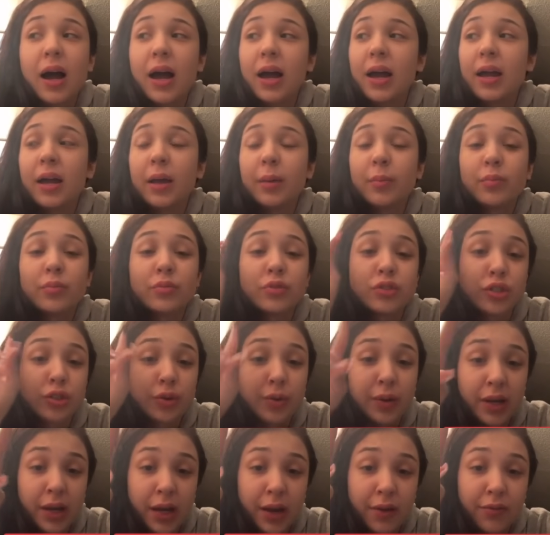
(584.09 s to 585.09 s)
I am
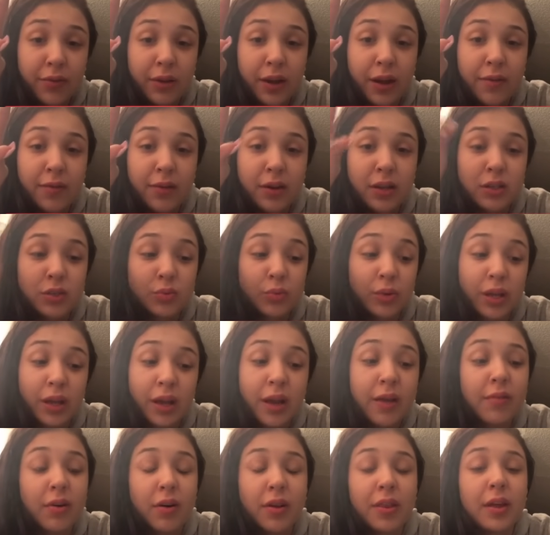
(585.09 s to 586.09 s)
showing every evidence. Well,
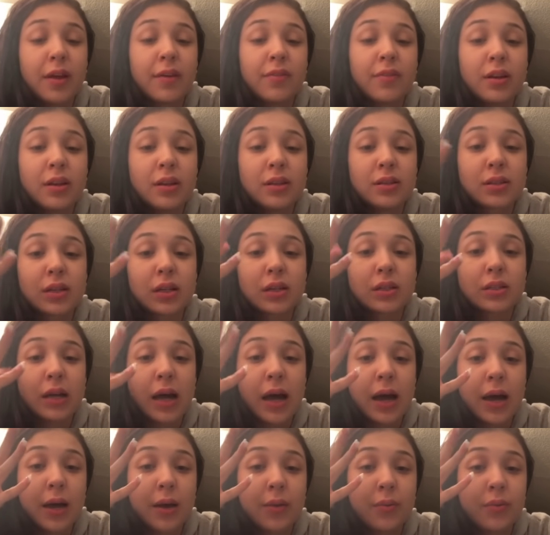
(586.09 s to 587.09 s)
they have all the evidence
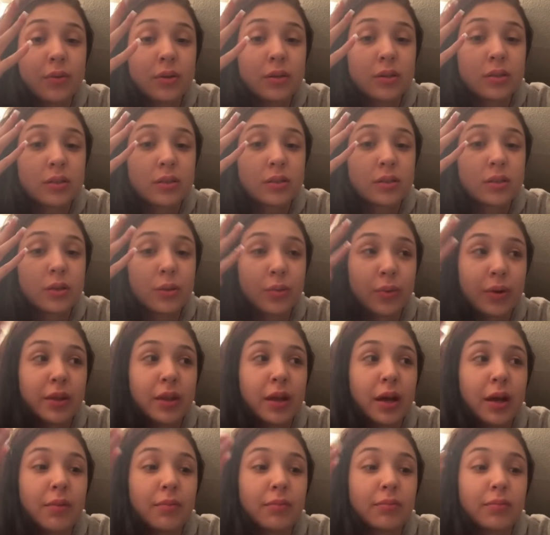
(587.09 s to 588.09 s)
because I was the
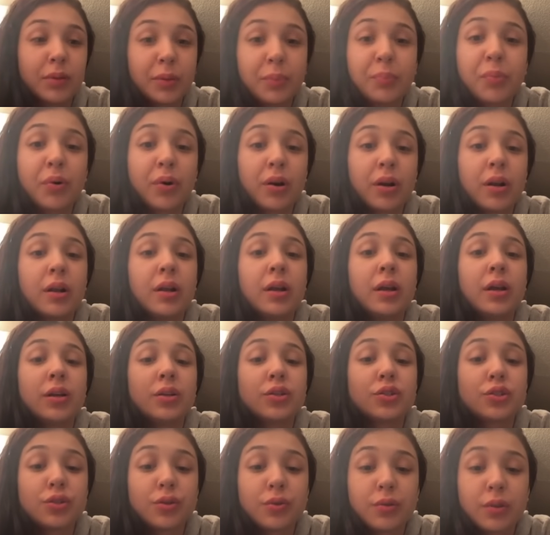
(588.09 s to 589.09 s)
one that reported
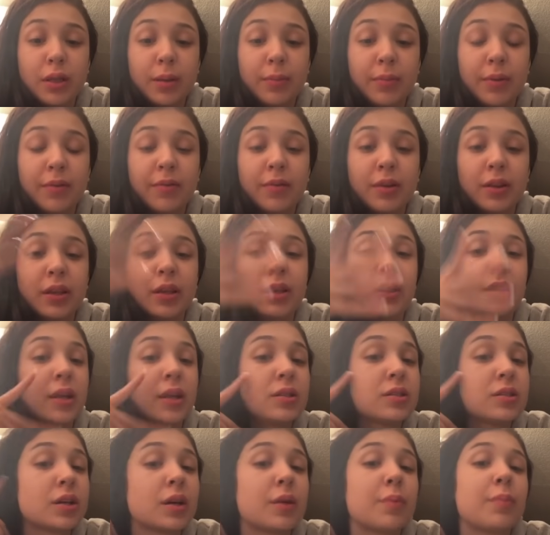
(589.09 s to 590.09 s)
it, showed them everything.
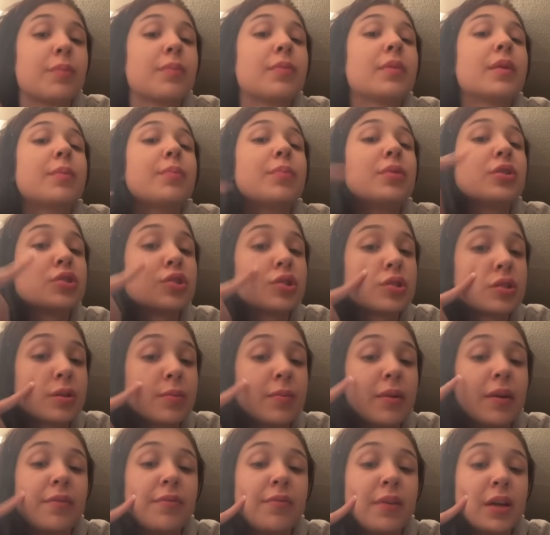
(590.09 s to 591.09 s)
They took the
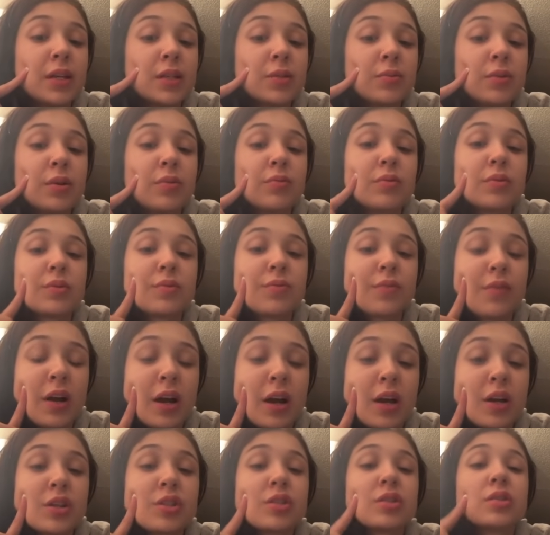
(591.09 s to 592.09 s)
pictures of my face when it was
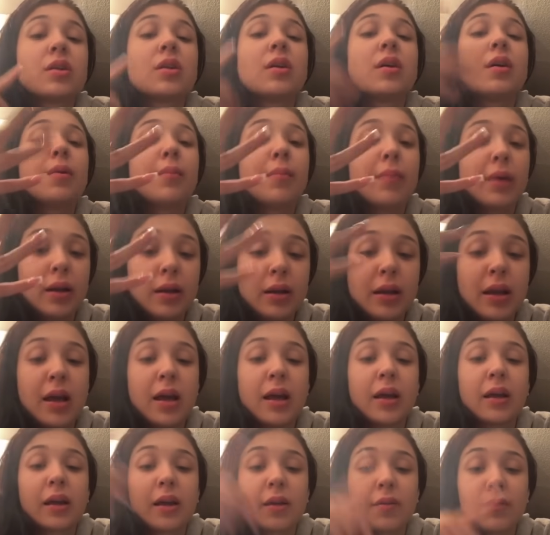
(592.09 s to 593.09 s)
fresh, my
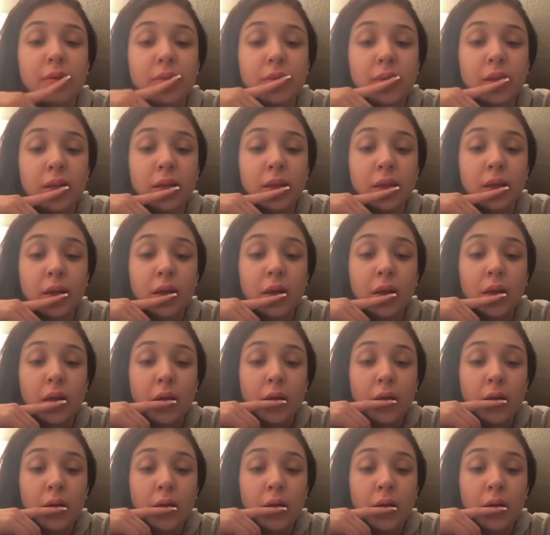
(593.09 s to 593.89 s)
neck, everything.